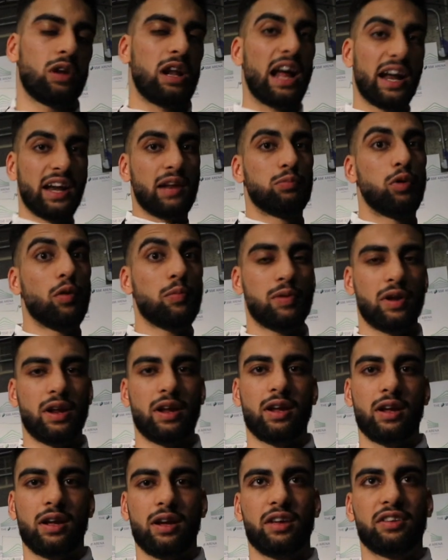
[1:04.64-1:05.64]
landed
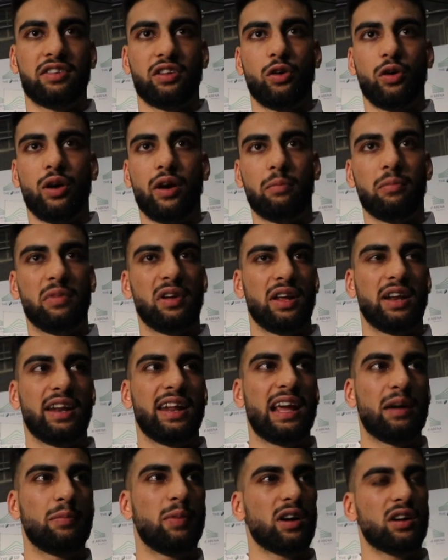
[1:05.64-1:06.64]
properly, so he didn't
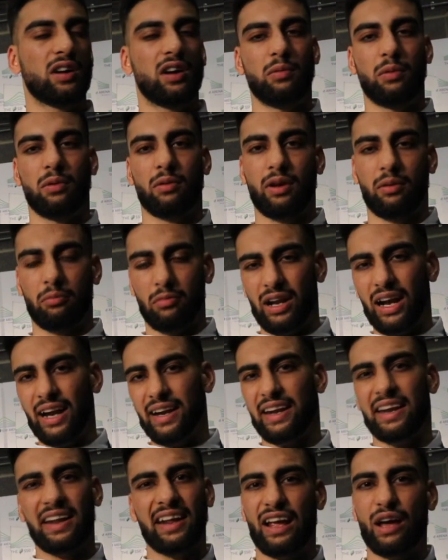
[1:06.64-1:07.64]
get back up. I'm glad
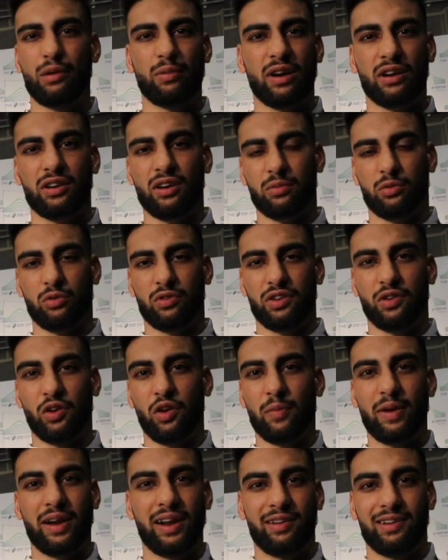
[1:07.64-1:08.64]
he didn't get back up, because it would have
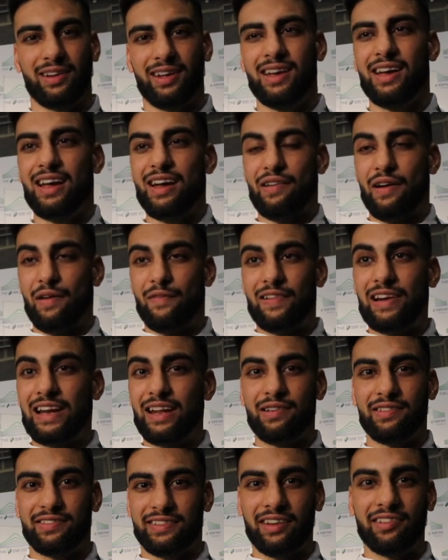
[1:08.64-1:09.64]
been a
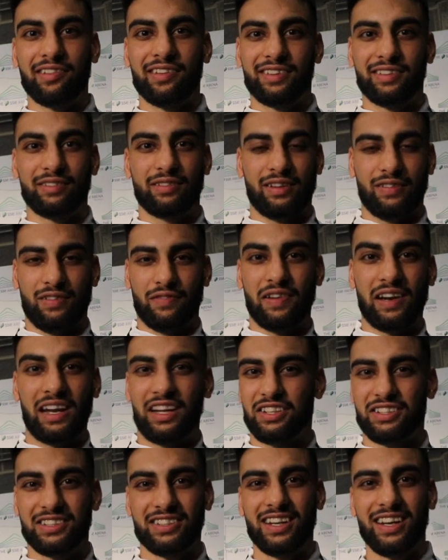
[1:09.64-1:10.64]
really serious
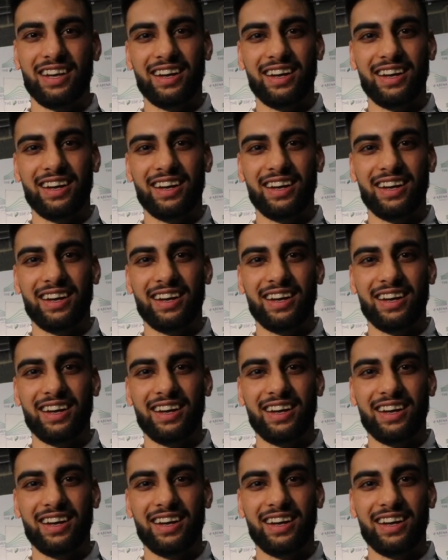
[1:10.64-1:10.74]
finish.